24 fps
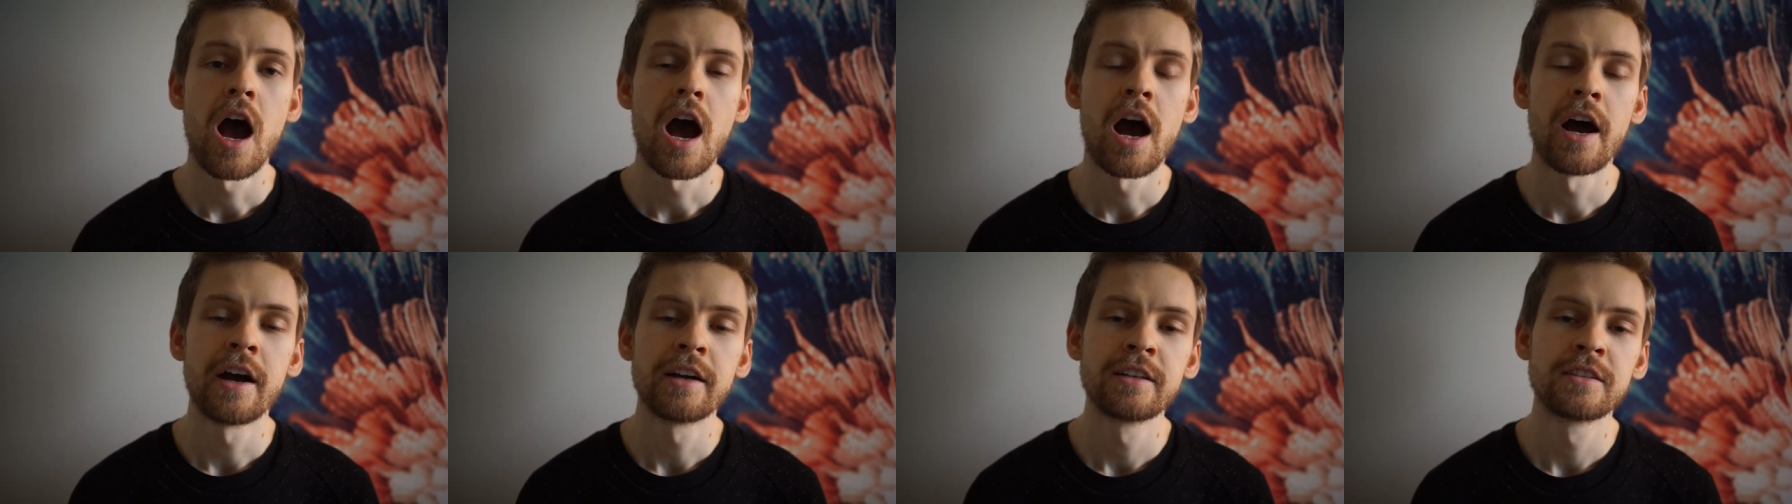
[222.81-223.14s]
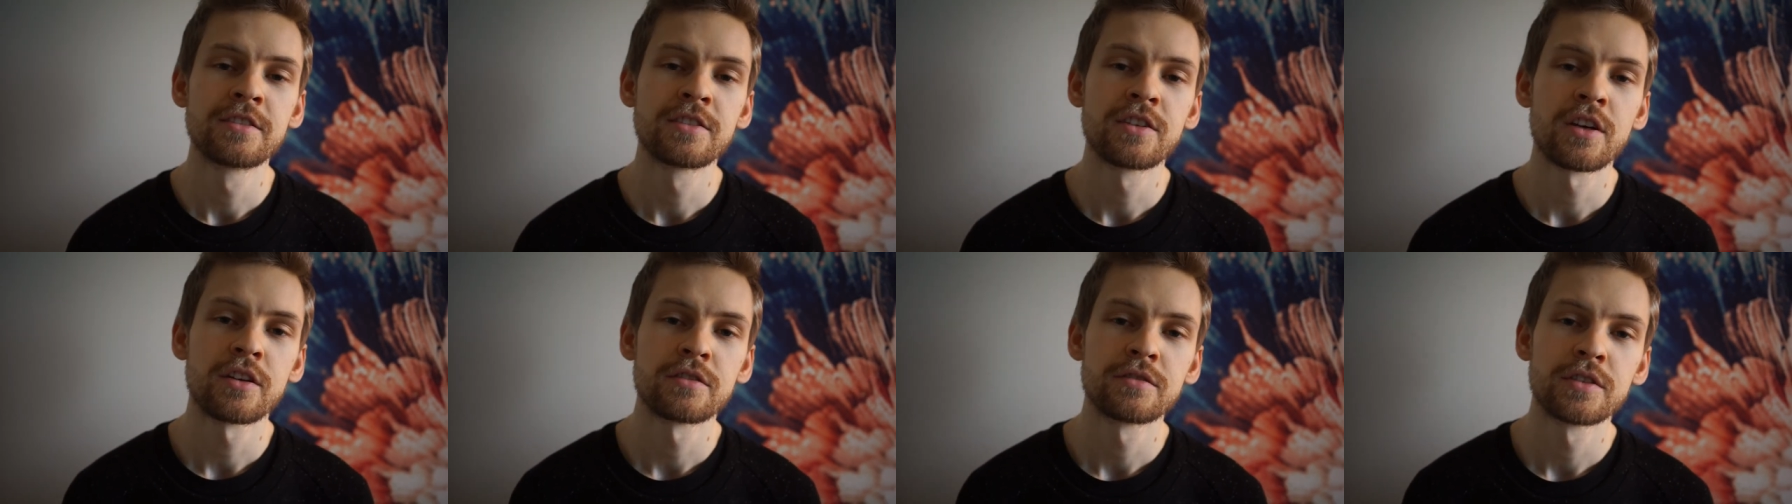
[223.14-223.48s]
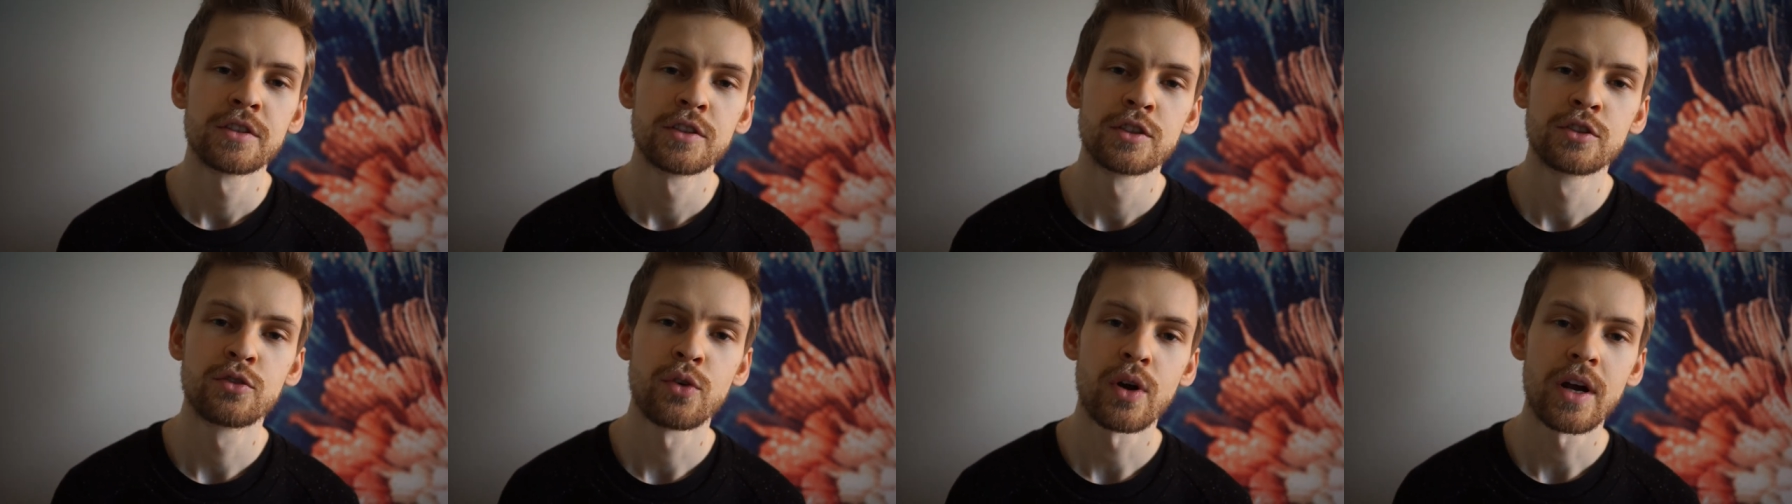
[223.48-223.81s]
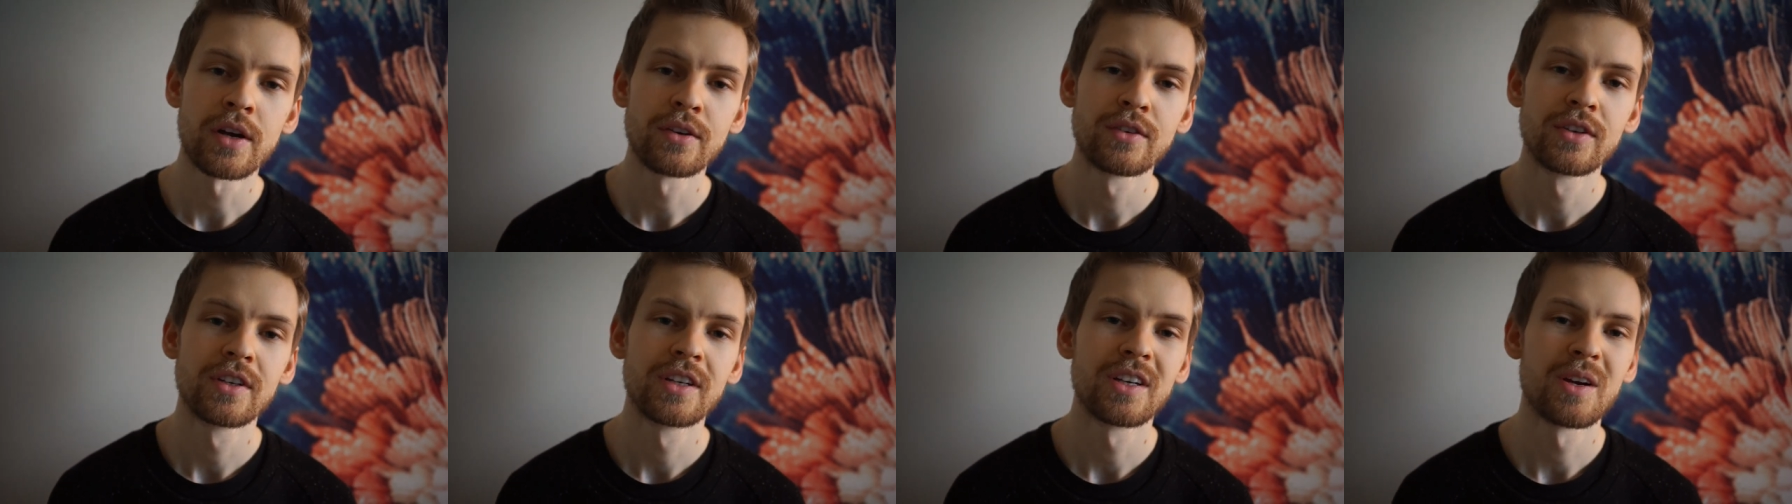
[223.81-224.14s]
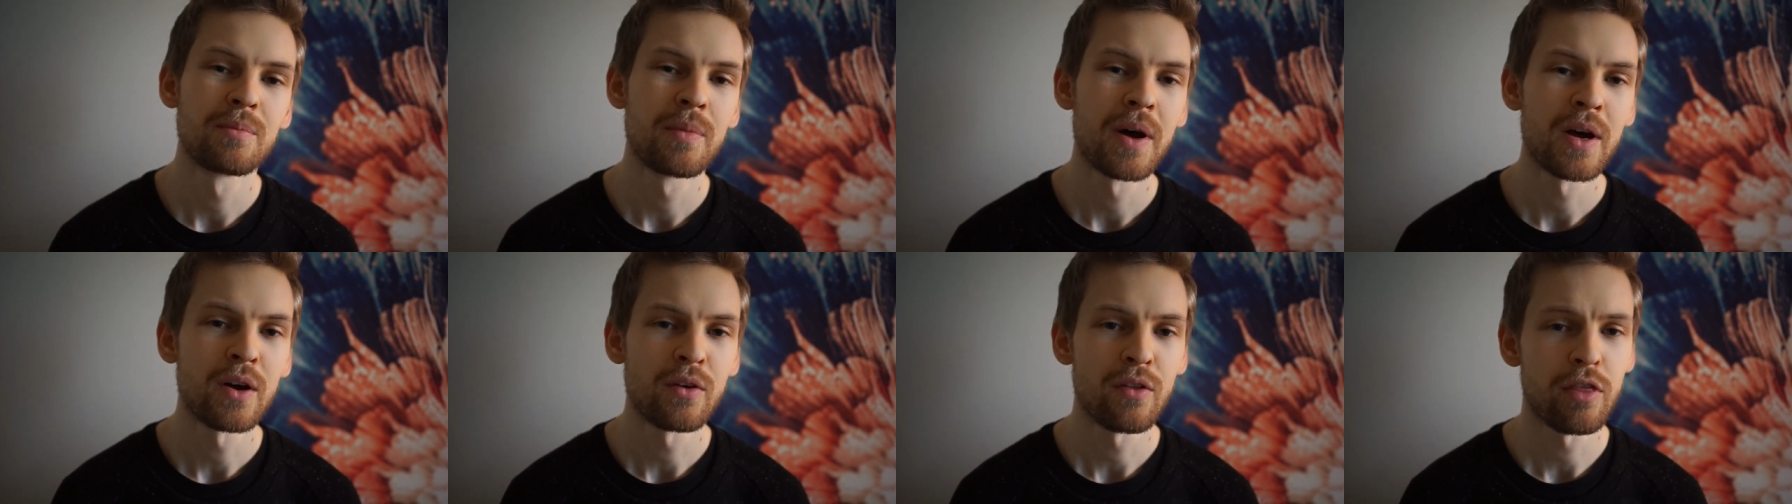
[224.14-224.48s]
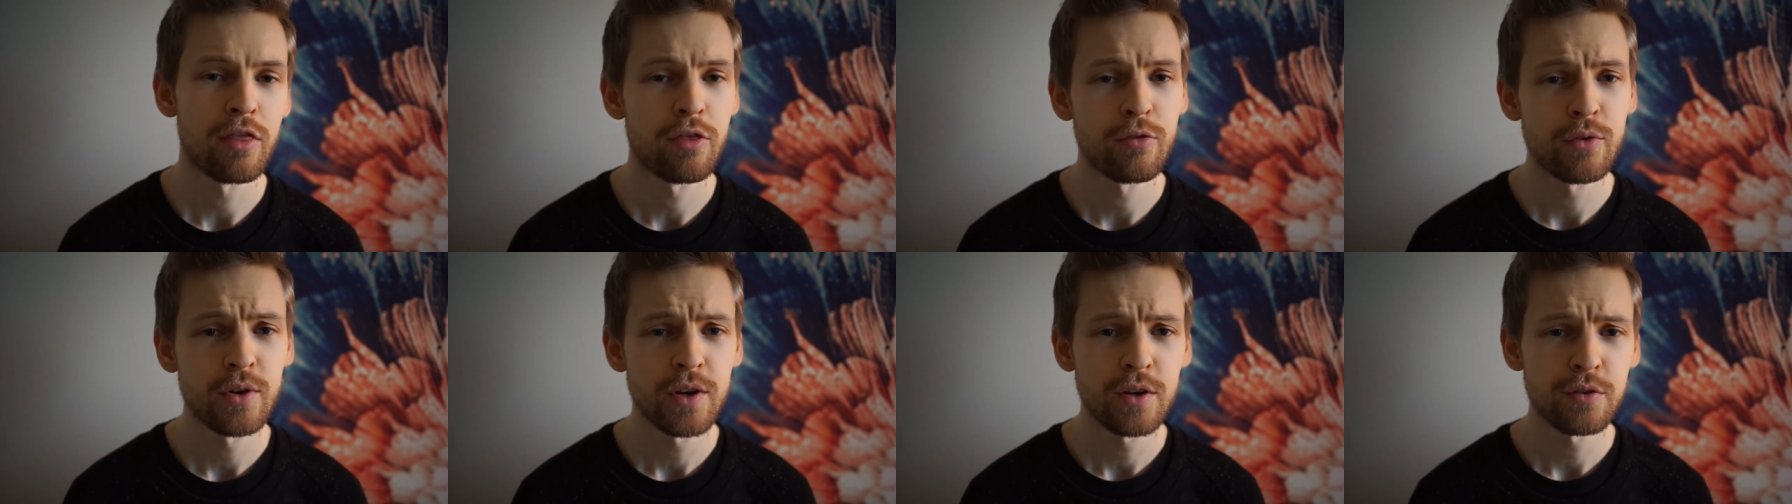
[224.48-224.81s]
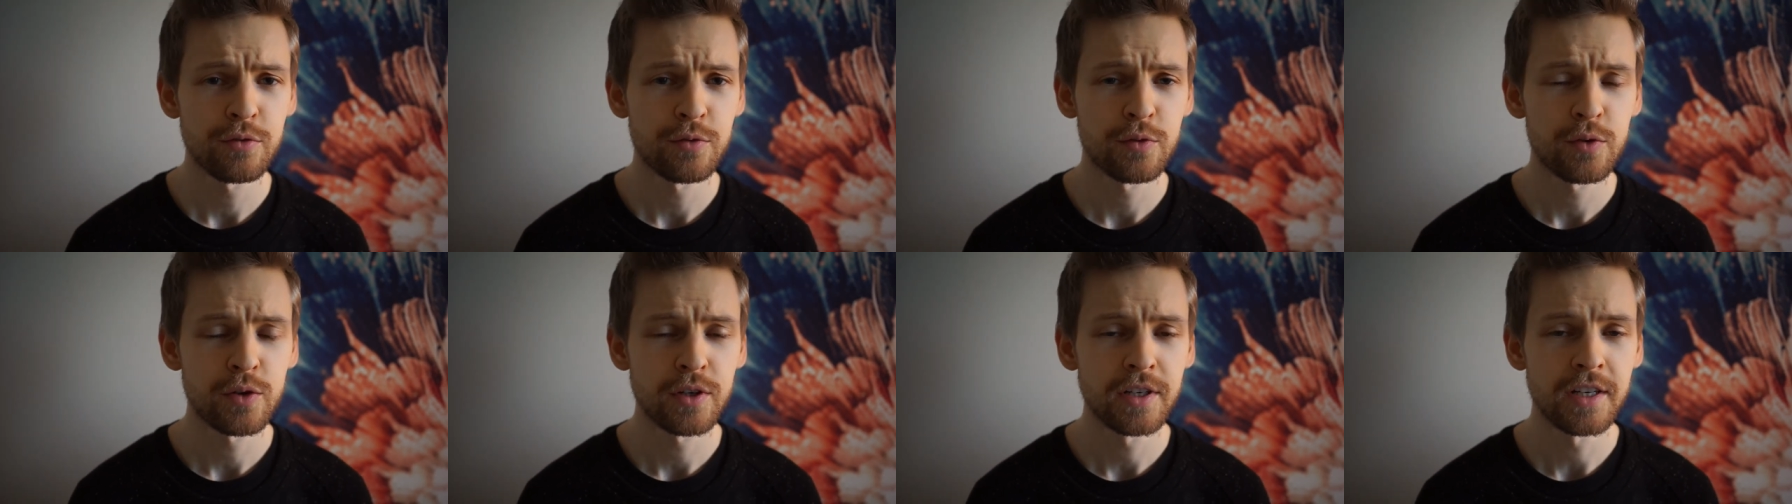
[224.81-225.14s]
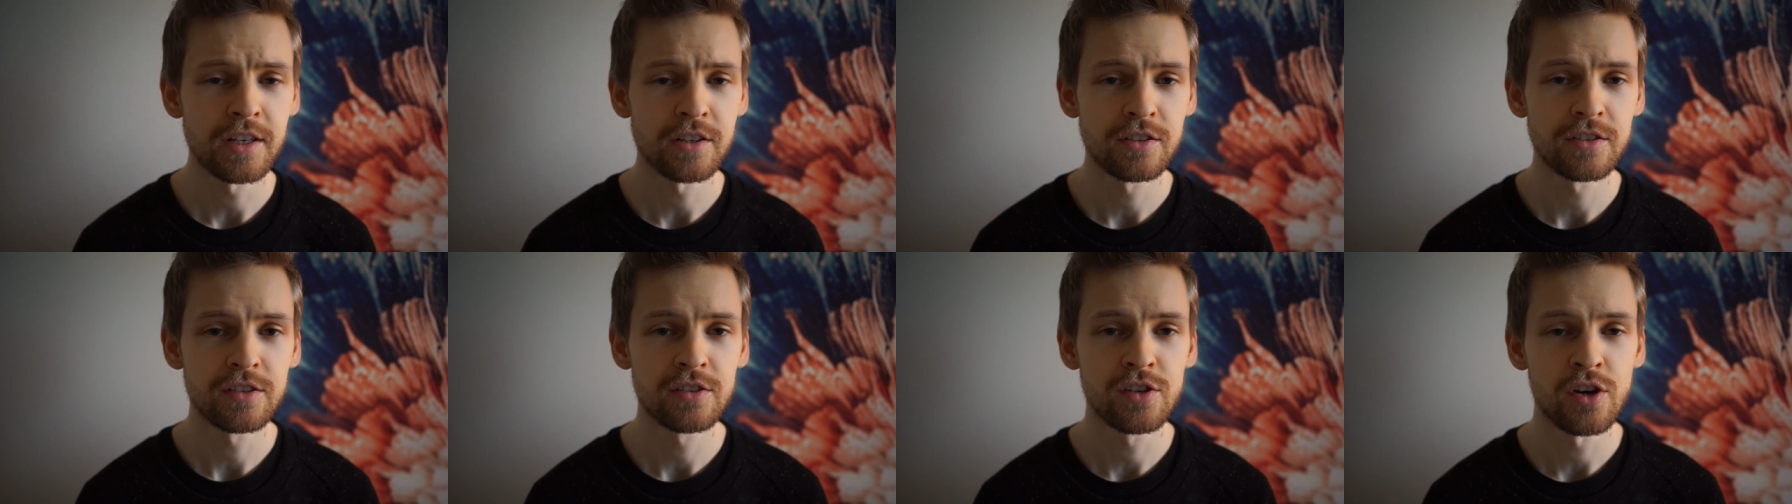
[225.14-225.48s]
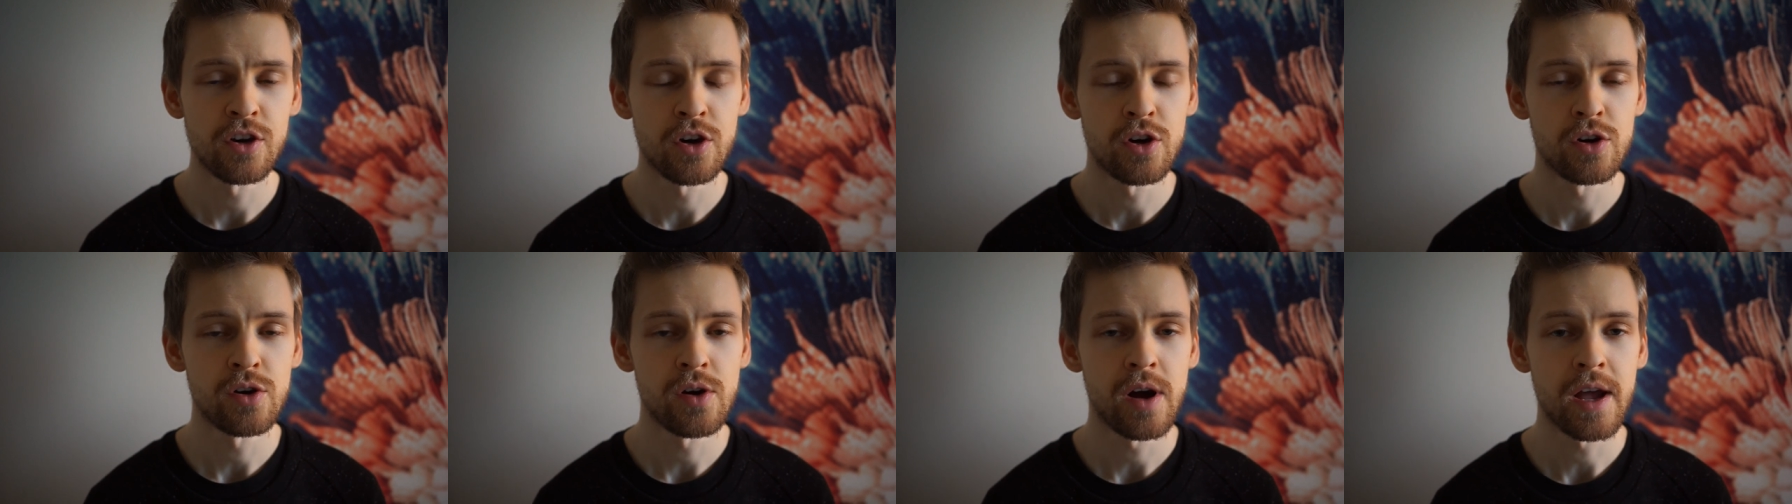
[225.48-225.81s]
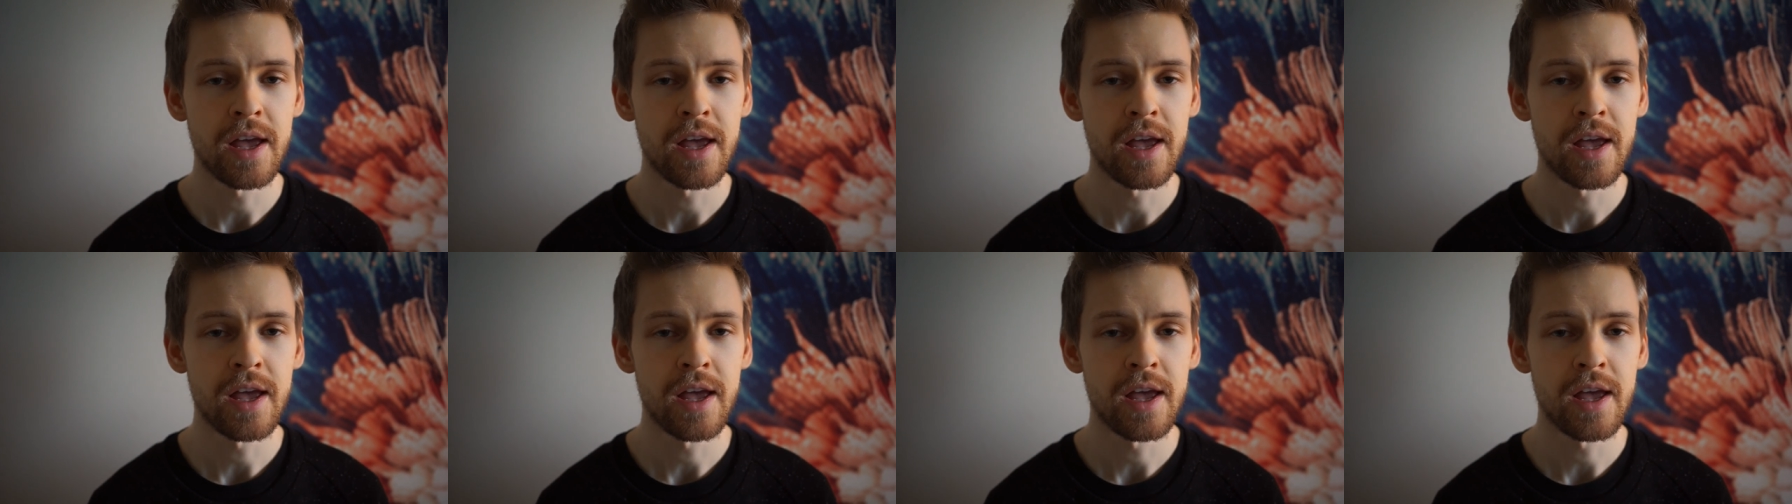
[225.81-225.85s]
I discovered grounding about 3 or 4 years ago,